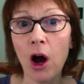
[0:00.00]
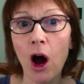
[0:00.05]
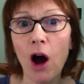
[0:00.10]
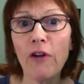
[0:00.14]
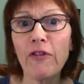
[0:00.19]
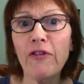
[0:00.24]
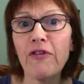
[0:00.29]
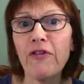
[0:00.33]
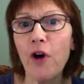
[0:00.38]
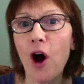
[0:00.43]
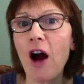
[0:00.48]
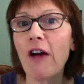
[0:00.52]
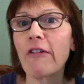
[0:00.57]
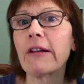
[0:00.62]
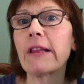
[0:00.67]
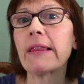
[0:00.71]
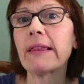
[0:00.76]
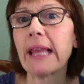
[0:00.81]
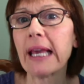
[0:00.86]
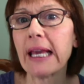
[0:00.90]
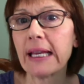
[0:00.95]
of
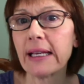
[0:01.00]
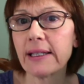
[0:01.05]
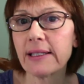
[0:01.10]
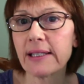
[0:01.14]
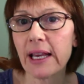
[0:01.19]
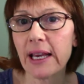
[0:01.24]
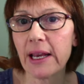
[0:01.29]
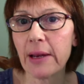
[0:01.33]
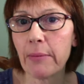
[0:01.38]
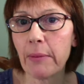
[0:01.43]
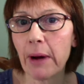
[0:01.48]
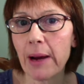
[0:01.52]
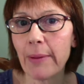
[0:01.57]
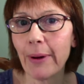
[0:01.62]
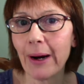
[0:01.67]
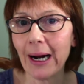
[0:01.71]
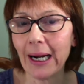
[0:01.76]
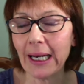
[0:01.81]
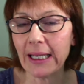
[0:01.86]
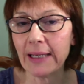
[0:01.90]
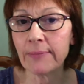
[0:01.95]
foreign things in my
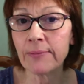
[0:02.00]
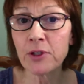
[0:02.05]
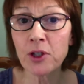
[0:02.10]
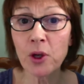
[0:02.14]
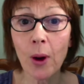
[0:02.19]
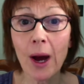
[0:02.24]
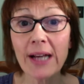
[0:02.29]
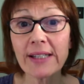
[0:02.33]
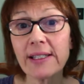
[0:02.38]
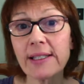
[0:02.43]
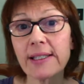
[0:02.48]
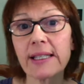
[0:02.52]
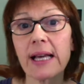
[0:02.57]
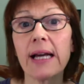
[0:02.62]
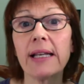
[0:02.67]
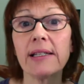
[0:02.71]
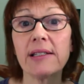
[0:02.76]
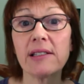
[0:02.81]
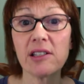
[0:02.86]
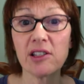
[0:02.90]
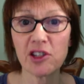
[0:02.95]
body? So I
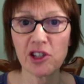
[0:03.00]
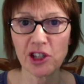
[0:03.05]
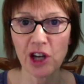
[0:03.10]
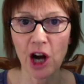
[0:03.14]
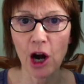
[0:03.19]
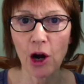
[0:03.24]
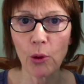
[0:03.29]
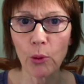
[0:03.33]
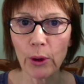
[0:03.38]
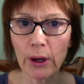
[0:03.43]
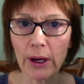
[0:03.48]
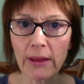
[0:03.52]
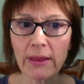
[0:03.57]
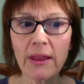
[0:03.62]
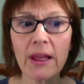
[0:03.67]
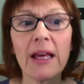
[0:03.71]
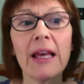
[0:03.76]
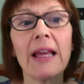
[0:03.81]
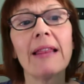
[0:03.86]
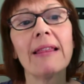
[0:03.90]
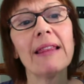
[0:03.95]
decided to start with
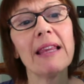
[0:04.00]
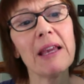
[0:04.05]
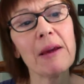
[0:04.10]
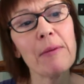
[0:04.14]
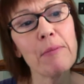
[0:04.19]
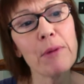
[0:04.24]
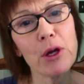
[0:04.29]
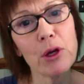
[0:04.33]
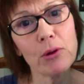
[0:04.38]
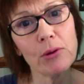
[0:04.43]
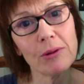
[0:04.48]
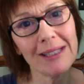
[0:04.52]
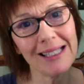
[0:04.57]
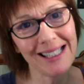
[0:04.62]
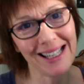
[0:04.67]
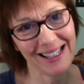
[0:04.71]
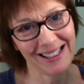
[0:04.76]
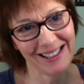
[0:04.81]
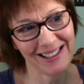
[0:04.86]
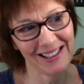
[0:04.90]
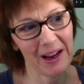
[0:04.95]
the immune
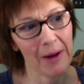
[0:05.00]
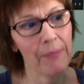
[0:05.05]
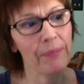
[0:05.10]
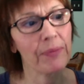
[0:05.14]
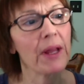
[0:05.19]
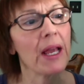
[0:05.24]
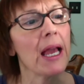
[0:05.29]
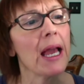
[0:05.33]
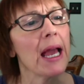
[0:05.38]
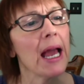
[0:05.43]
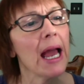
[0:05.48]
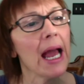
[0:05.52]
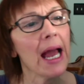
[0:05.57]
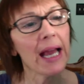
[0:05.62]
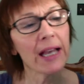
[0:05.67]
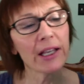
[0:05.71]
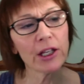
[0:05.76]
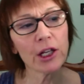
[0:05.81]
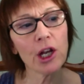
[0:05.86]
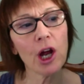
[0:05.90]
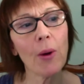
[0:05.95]
system.
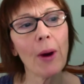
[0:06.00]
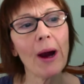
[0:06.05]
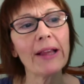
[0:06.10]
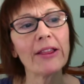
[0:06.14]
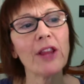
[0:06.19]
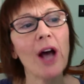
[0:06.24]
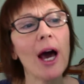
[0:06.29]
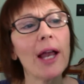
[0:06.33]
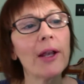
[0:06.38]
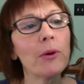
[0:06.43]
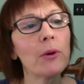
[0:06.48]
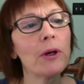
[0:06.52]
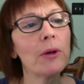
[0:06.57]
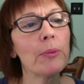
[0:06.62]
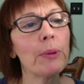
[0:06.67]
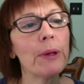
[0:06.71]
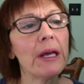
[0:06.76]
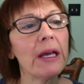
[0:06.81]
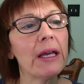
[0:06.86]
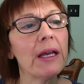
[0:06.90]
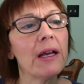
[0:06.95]
And I thought it would
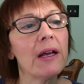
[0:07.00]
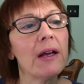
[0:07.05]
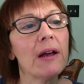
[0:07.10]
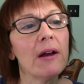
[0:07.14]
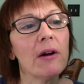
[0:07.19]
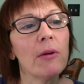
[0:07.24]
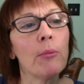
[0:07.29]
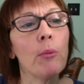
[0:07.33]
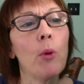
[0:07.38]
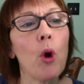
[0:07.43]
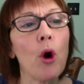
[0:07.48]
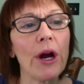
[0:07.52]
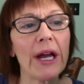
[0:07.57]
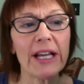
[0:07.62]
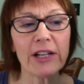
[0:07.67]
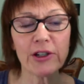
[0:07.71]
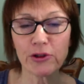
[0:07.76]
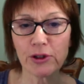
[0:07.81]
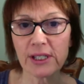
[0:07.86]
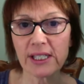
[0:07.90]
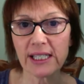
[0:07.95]
be more
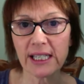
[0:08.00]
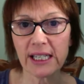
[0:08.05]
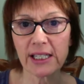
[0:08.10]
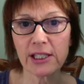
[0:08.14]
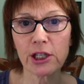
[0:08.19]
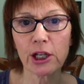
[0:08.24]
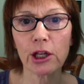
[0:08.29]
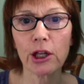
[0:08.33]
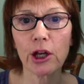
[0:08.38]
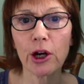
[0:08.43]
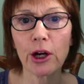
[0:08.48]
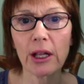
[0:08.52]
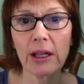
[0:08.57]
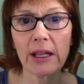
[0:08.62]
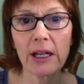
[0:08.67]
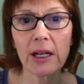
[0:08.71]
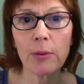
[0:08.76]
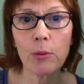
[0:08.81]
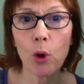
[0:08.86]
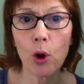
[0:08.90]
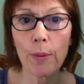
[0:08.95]
interesting to learn a
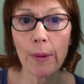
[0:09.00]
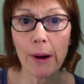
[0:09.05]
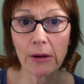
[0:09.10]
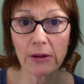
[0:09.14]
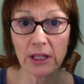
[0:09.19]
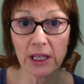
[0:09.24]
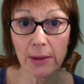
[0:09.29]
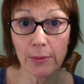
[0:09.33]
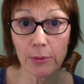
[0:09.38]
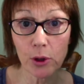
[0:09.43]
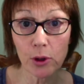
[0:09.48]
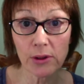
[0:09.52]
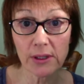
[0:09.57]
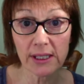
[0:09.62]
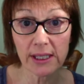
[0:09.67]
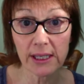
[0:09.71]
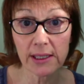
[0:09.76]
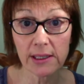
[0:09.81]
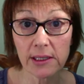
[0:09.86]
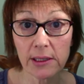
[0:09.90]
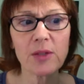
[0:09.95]
little more about the immune
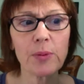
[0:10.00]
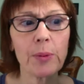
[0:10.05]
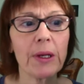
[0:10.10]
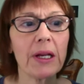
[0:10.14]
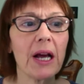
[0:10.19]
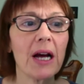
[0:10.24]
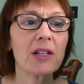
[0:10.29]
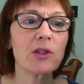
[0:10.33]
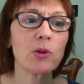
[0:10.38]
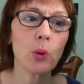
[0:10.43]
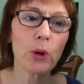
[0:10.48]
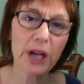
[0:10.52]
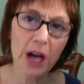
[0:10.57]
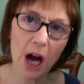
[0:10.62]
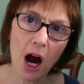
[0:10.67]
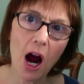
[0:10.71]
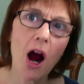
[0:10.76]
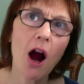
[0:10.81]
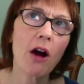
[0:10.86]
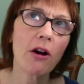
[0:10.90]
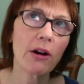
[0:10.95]
system because we
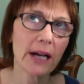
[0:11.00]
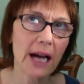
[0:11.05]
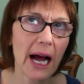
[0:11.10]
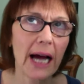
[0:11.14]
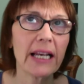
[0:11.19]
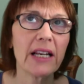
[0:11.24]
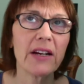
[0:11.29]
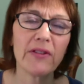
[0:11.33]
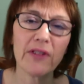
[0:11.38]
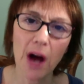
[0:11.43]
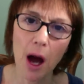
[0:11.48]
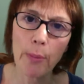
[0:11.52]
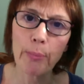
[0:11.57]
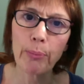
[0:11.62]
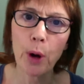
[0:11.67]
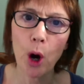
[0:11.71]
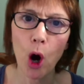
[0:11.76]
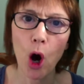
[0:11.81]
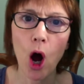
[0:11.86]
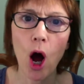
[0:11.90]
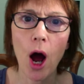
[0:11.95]
are kind of
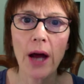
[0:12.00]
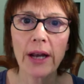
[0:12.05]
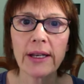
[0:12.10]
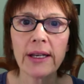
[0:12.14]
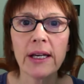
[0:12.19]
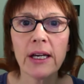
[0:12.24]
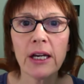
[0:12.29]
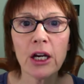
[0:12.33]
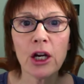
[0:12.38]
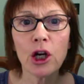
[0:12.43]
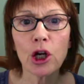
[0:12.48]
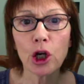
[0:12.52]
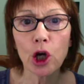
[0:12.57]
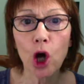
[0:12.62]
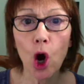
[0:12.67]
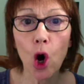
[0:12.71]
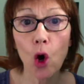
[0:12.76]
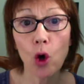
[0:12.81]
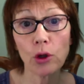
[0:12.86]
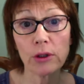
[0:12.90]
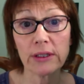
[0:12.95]
upon
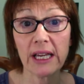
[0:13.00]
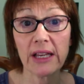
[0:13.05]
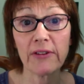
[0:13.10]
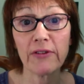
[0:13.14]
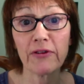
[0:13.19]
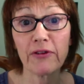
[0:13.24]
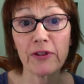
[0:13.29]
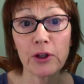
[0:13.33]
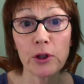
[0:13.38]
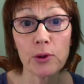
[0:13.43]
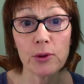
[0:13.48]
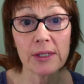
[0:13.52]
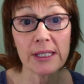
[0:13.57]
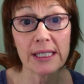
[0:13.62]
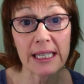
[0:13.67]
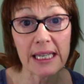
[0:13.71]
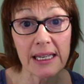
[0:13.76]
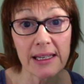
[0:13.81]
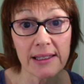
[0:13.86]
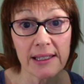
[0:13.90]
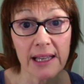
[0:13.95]
cold and flu
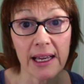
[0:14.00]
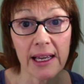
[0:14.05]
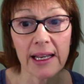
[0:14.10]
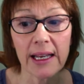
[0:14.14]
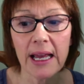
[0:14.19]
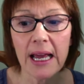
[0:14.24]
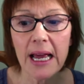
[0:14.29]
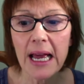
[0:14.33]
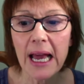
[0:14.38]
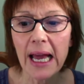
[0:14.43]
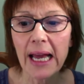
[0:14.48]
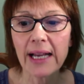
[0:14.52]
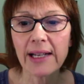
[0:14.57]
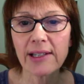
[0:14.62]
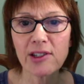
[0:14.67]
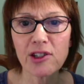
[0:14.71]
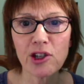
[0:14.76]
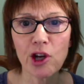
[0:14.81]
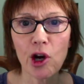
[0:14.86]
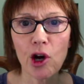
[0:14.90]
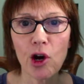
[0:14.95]
season. And
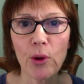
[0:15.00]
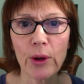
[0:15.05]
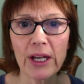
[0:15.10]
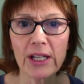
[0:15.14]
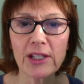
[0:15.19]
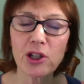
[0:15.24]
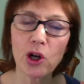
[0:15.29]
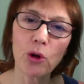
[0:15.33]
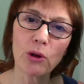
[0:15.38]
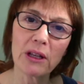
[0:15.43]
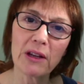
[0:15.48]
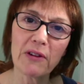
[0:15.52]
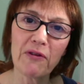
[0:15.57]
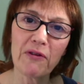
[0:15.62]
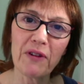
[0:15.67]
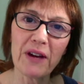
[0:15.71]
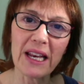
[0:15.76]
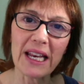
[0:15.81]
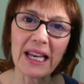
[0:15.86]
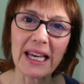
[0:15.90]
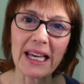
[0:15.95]
so it's only
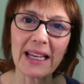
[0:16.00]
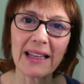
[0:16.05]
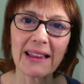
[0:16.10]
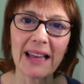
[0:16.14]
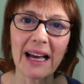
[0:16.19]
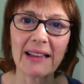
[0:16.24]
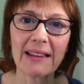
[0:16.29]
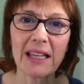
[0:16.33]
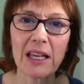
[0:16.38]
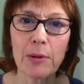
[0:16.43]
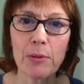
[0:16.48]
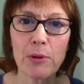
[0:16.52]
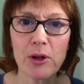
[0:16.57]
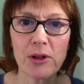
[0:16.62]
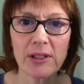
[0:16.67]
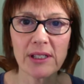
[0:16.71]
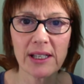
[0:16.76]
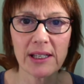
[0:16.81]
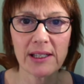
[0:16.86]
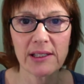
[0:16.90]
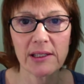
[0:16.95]
fitting that the immune
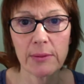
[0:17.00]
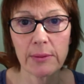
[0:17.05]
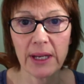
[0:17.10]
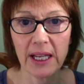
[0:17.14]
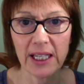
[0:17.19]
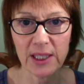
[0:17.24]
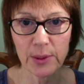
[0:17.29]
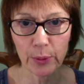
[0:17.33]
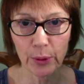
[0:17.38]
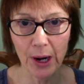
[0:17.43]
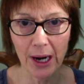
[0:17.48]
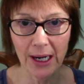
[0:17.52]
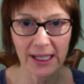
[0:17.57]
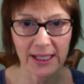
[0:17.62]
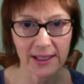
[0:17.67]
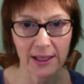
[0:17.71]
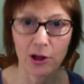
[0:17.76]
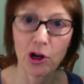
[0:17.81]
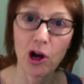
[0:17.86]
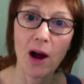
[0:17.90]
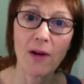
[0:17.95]
system gets brought into
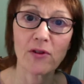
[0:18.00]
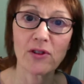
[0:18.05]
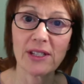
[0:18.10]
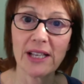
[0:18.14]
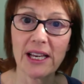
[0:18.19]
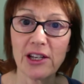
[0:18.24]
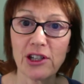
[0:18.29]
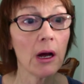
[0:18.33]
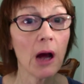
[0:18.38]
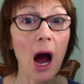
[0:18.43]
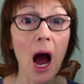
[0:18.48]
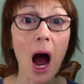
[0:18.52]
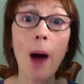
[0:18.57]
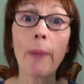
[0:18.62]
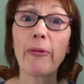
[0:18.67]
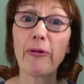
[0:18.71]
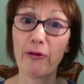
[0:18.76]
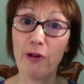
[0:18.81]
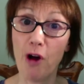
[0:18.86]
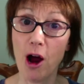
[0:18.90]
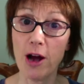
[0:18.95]
the conversation up
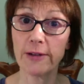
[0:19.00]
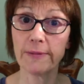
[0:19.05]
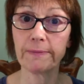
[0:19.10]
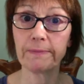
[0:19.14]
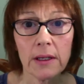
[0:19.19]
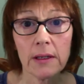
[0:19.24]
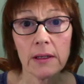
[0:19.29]
front.